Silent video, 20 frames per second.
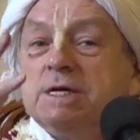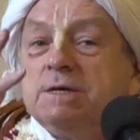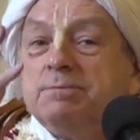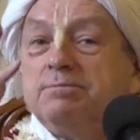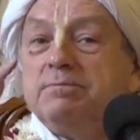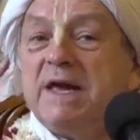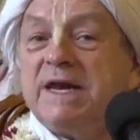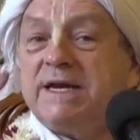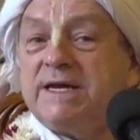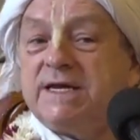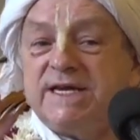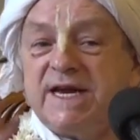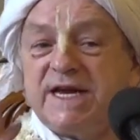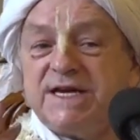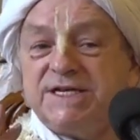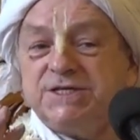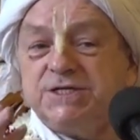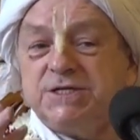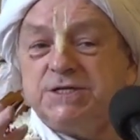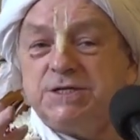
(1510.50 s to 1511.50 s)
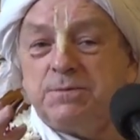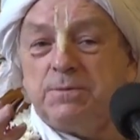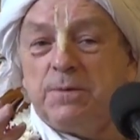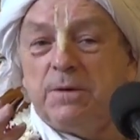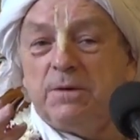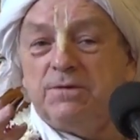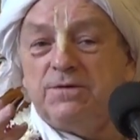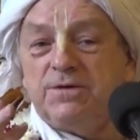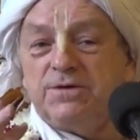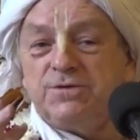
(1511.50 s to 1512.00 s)
meditation
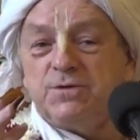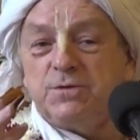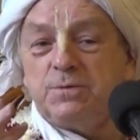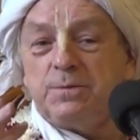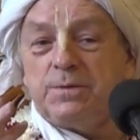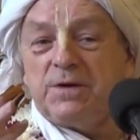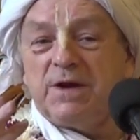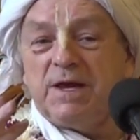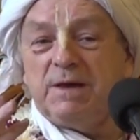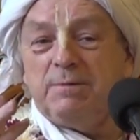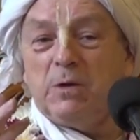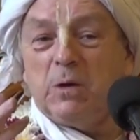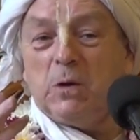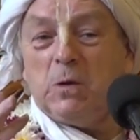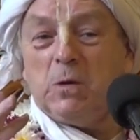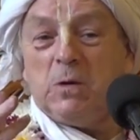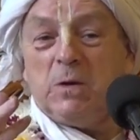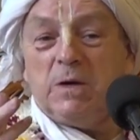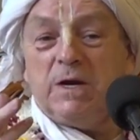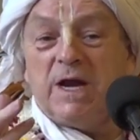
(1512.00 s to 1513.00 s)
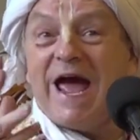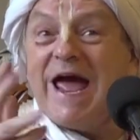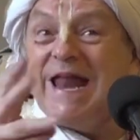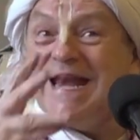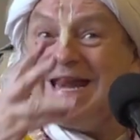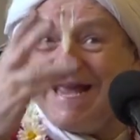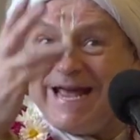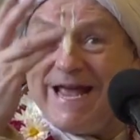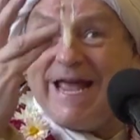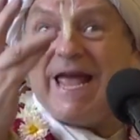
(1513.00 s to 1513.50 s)
upon the Supreme Lord,
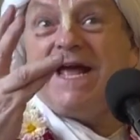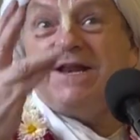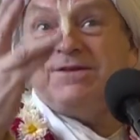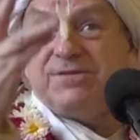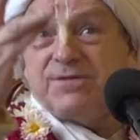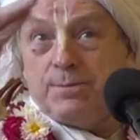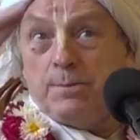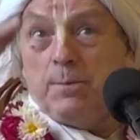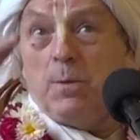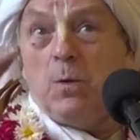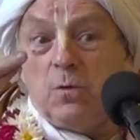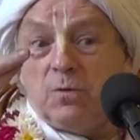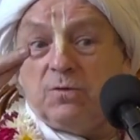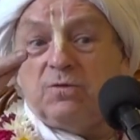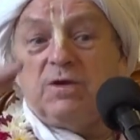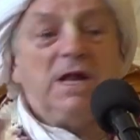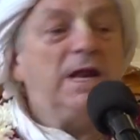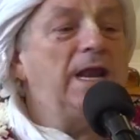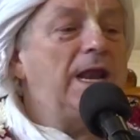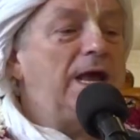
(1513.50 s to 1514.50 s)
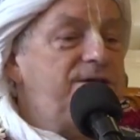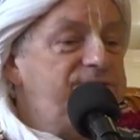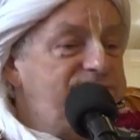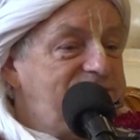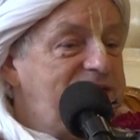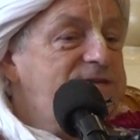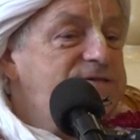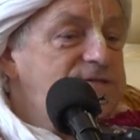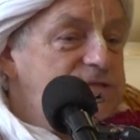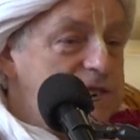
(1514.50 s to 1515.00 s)
and he gets more
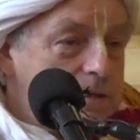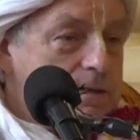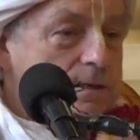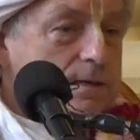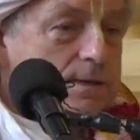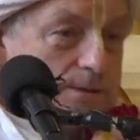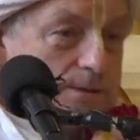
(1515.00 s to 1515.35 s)
realization.